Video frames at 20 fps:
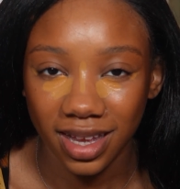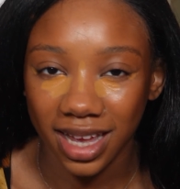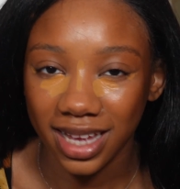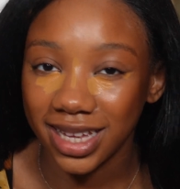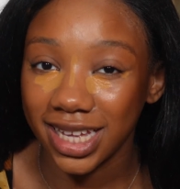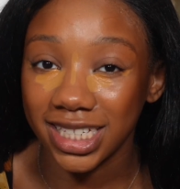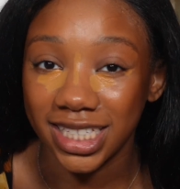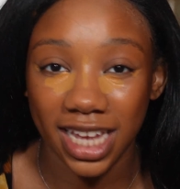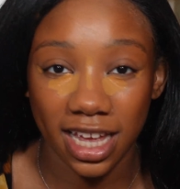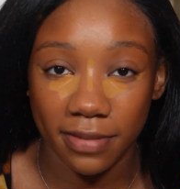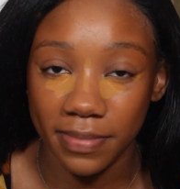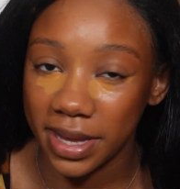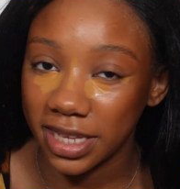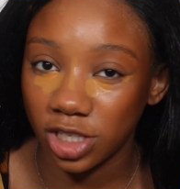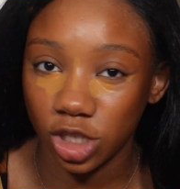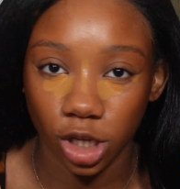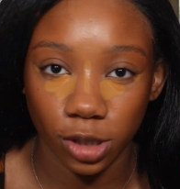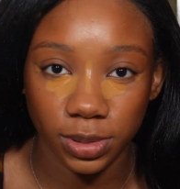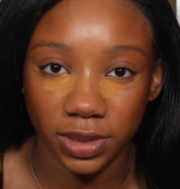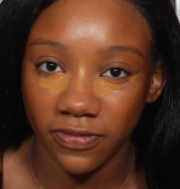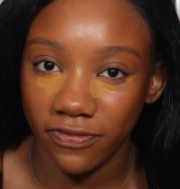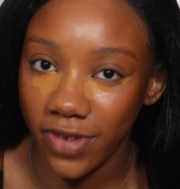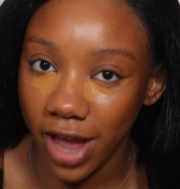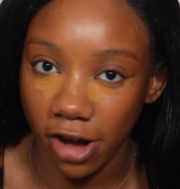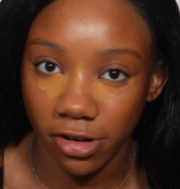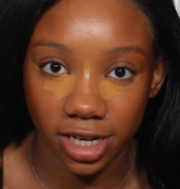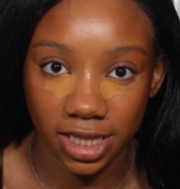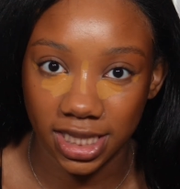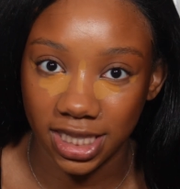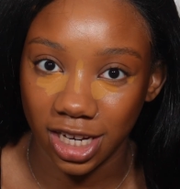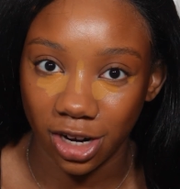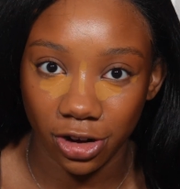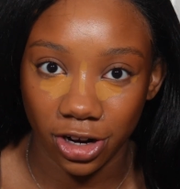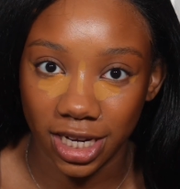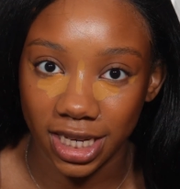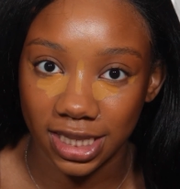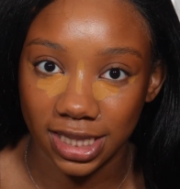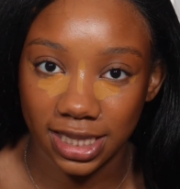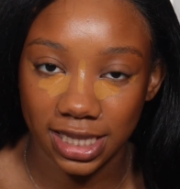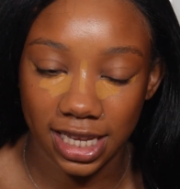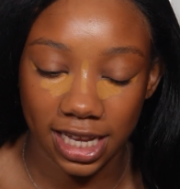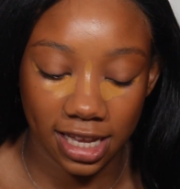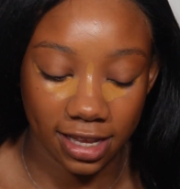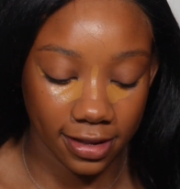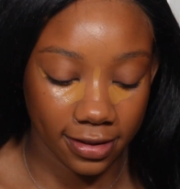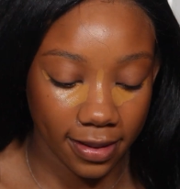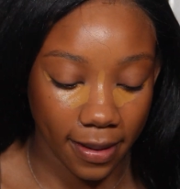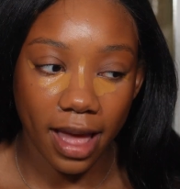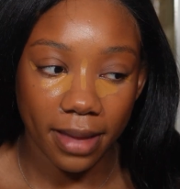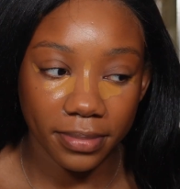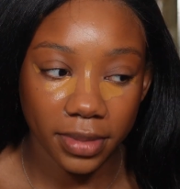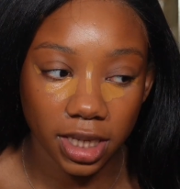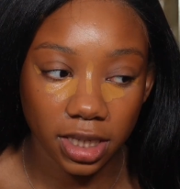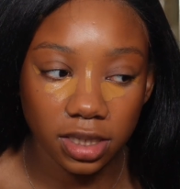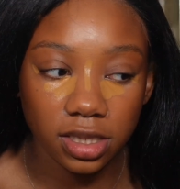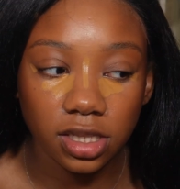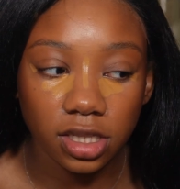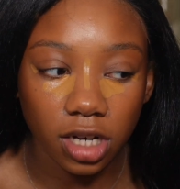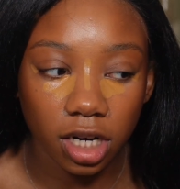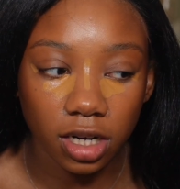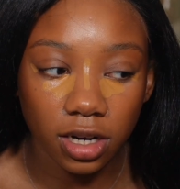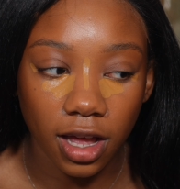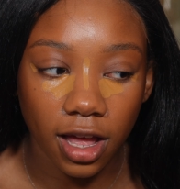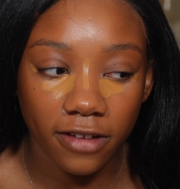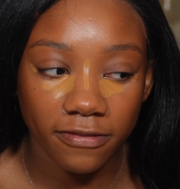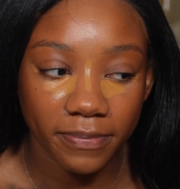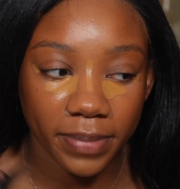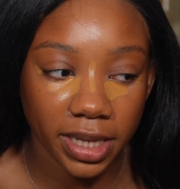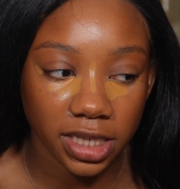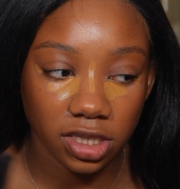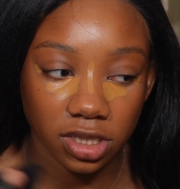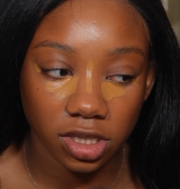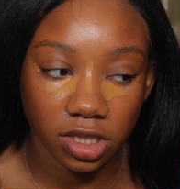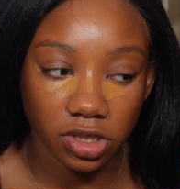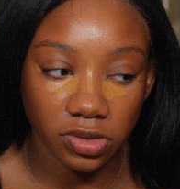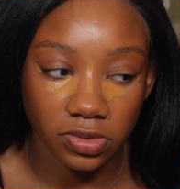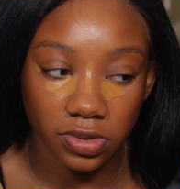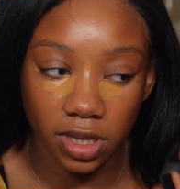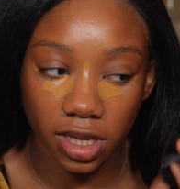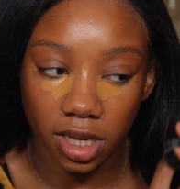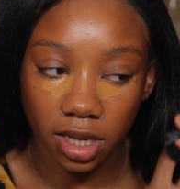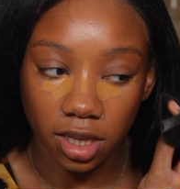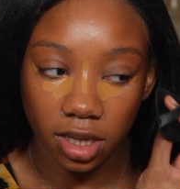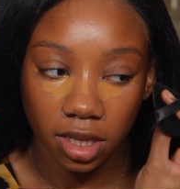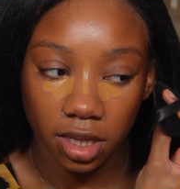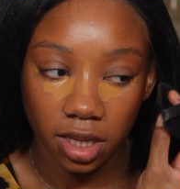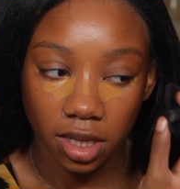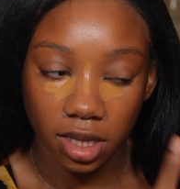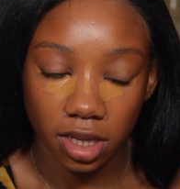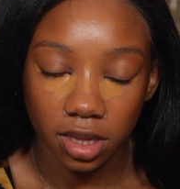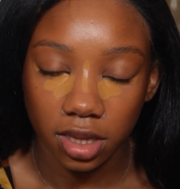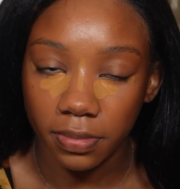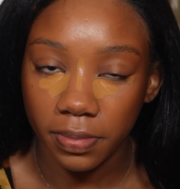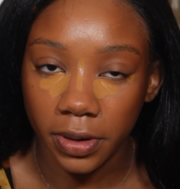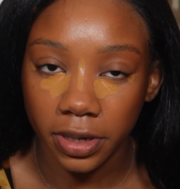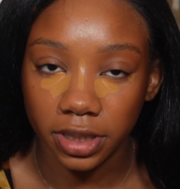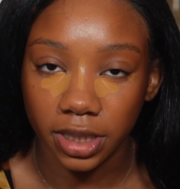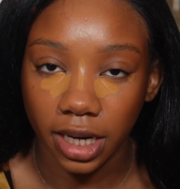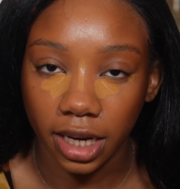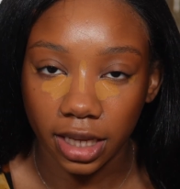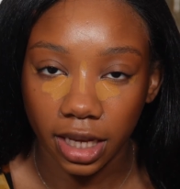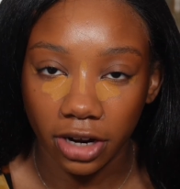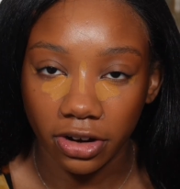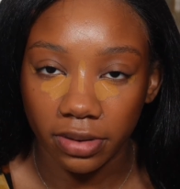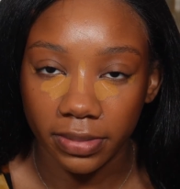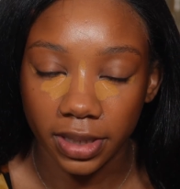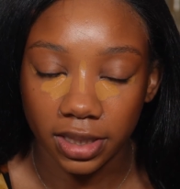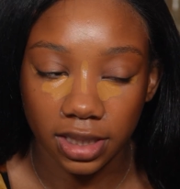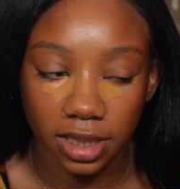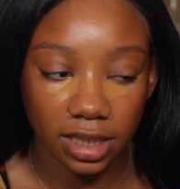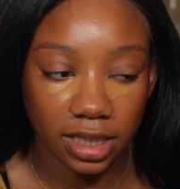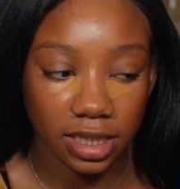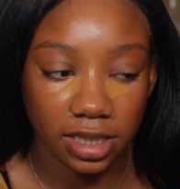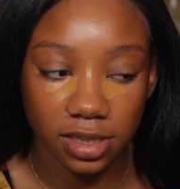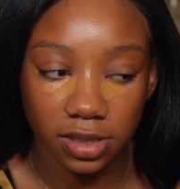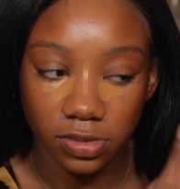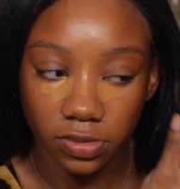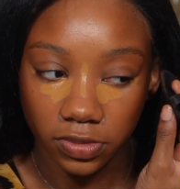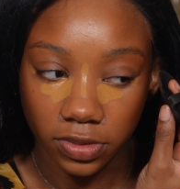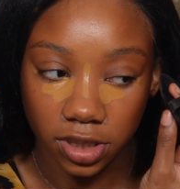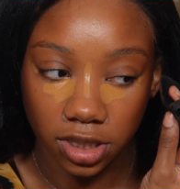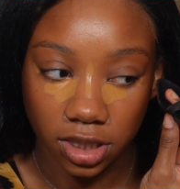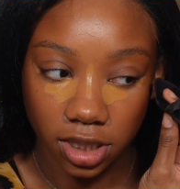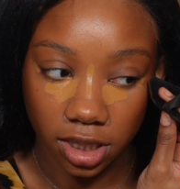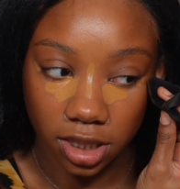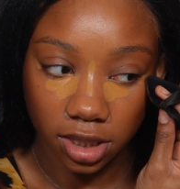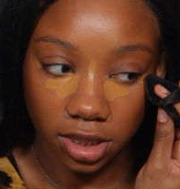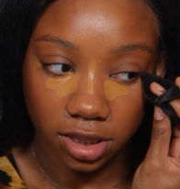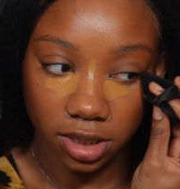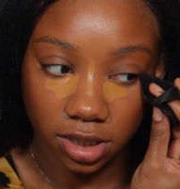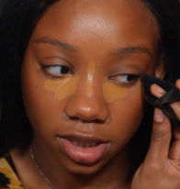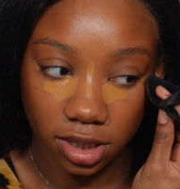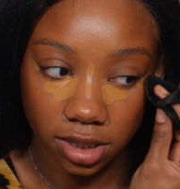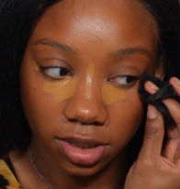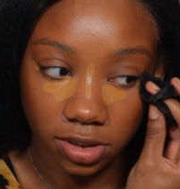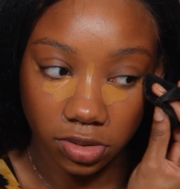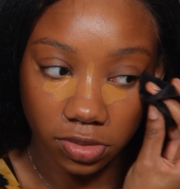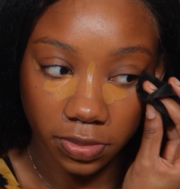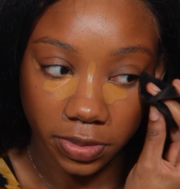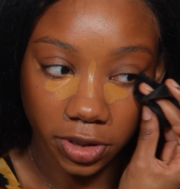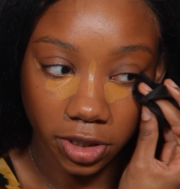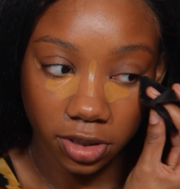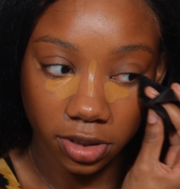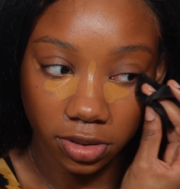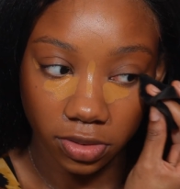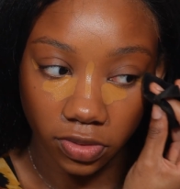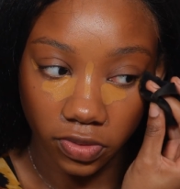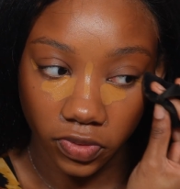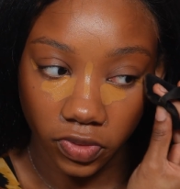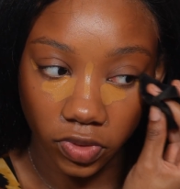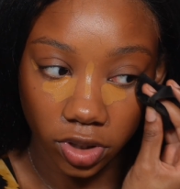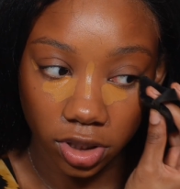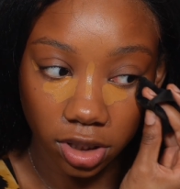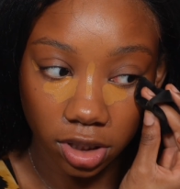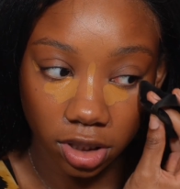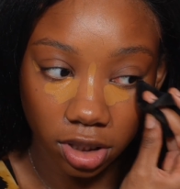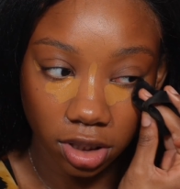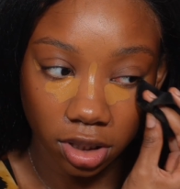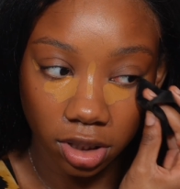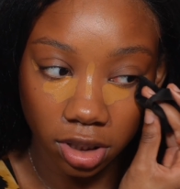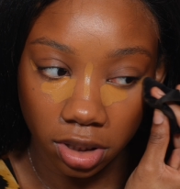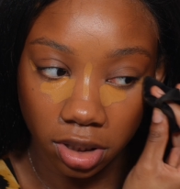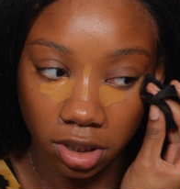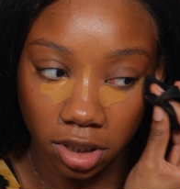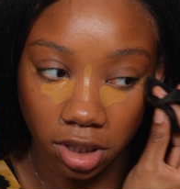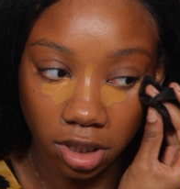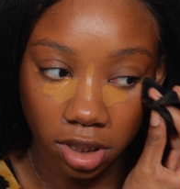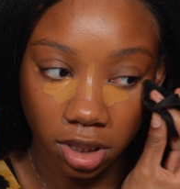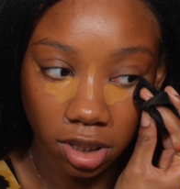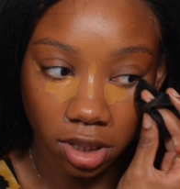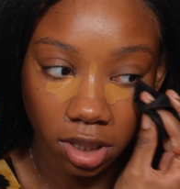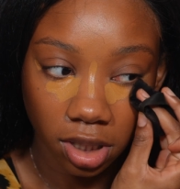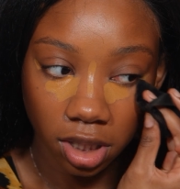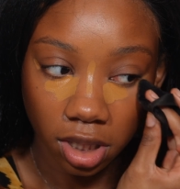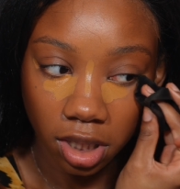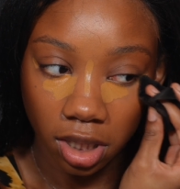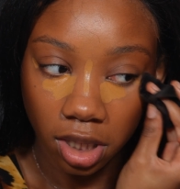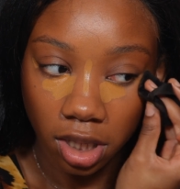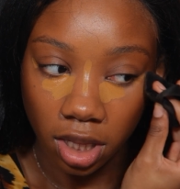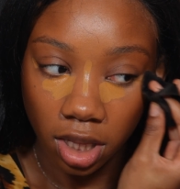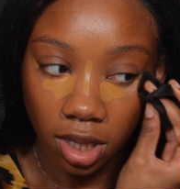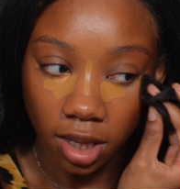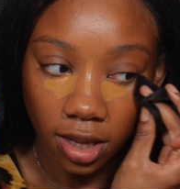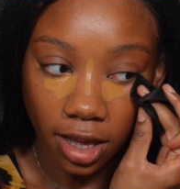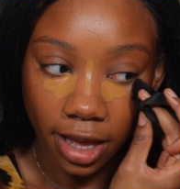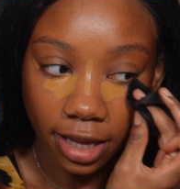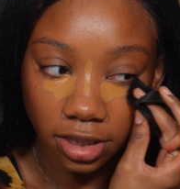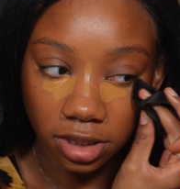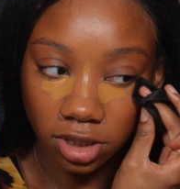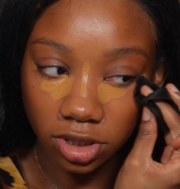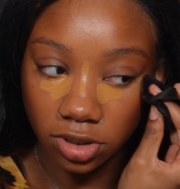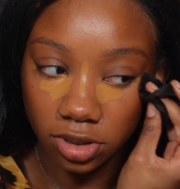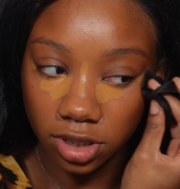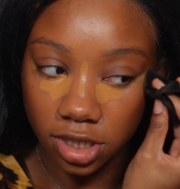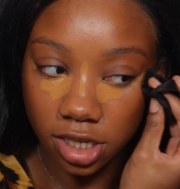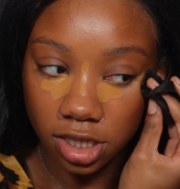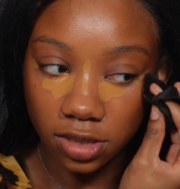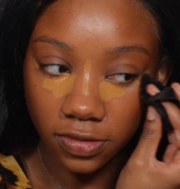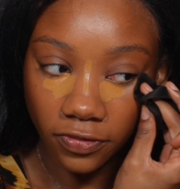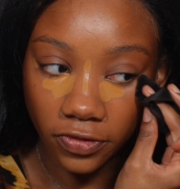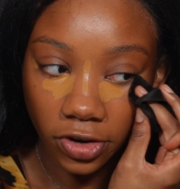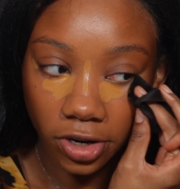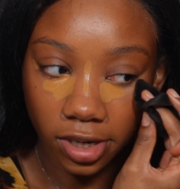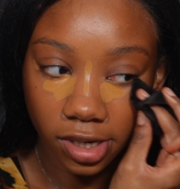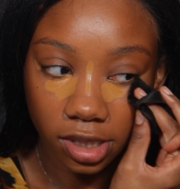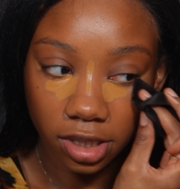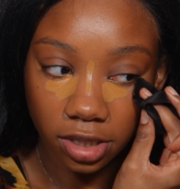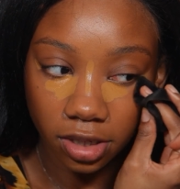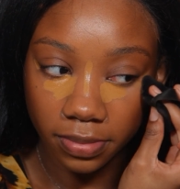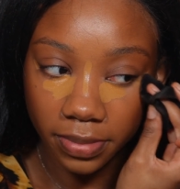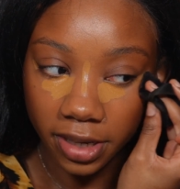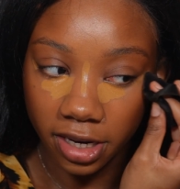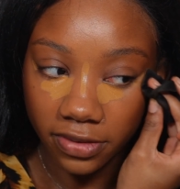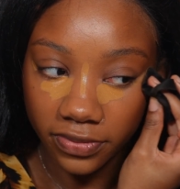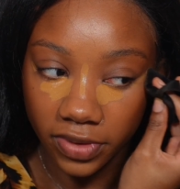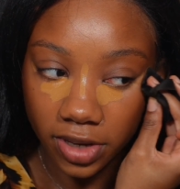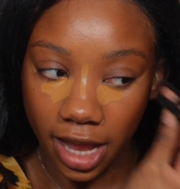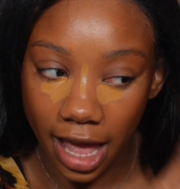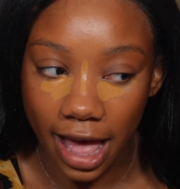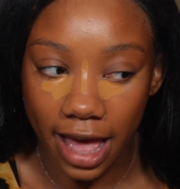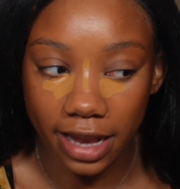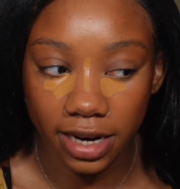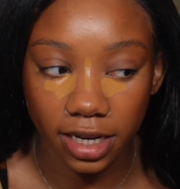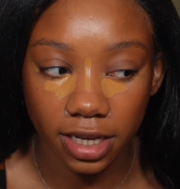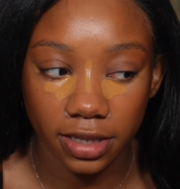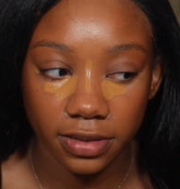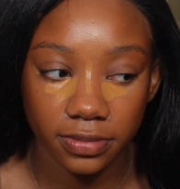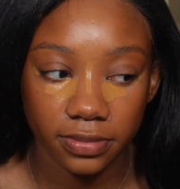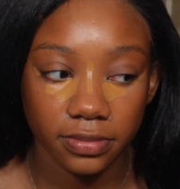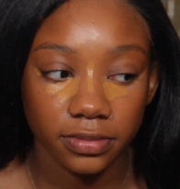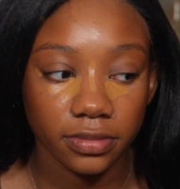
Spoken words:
I take my sculpt very seriously. I'm gonna start off by just doing the part that I care about the least, which is this little part over here. I just do this for a little bit of an added